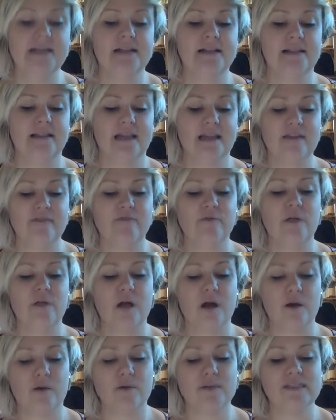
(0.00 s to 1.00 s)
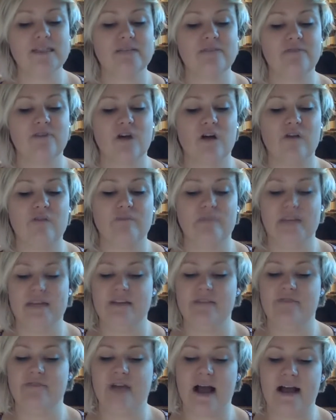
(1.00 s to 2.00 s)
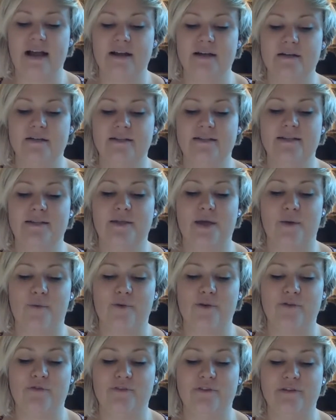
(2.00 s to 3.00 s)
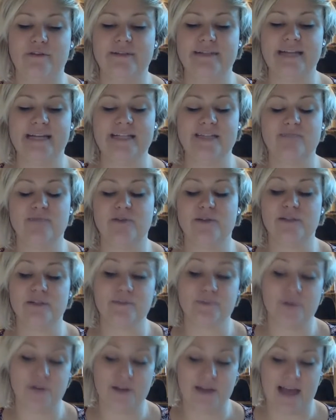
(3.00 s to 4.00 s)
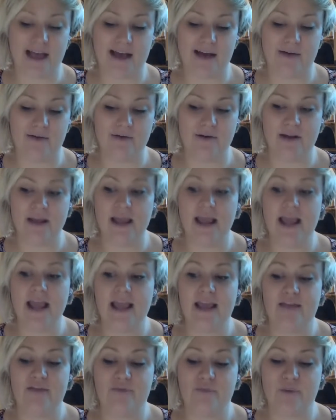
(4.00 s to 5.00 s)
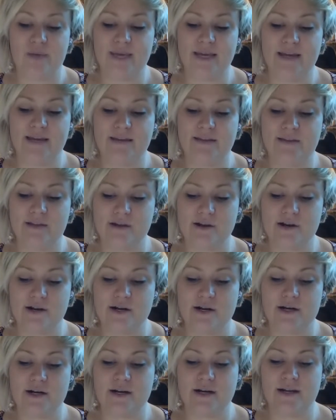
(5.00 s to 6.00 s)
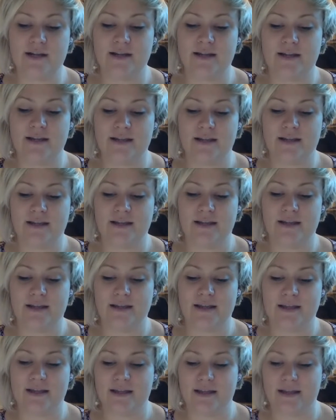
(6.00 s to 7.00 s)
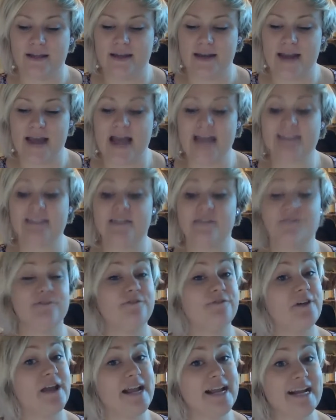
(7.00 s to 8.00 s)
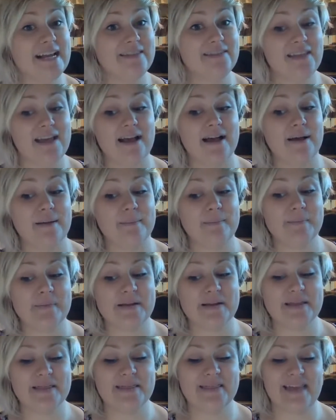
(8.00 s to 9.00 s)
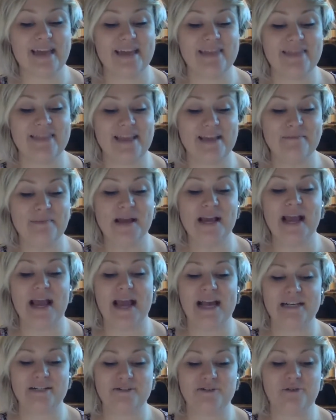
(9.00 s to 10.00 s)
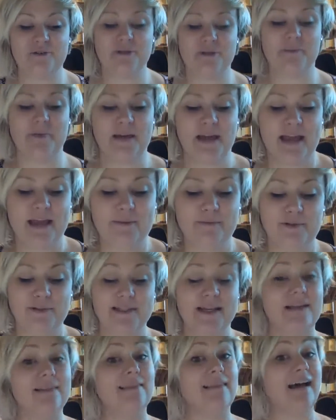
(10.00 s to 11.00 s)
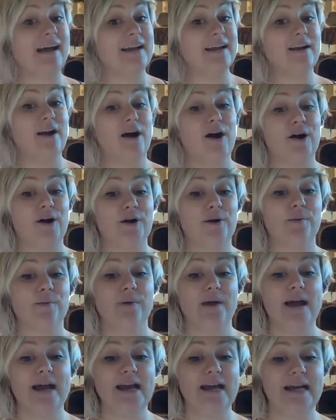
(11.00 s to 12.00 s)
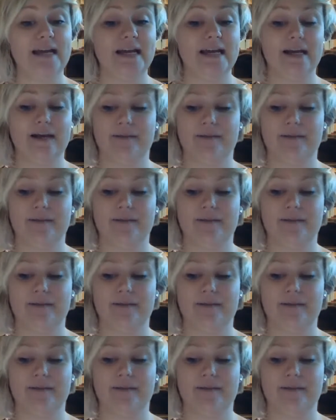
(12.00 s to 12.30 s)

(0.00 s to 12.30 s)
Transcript: Life will always involve many fires that we feel desperate to put out. If we can learn not to fan them, then they may actually be able to light our way.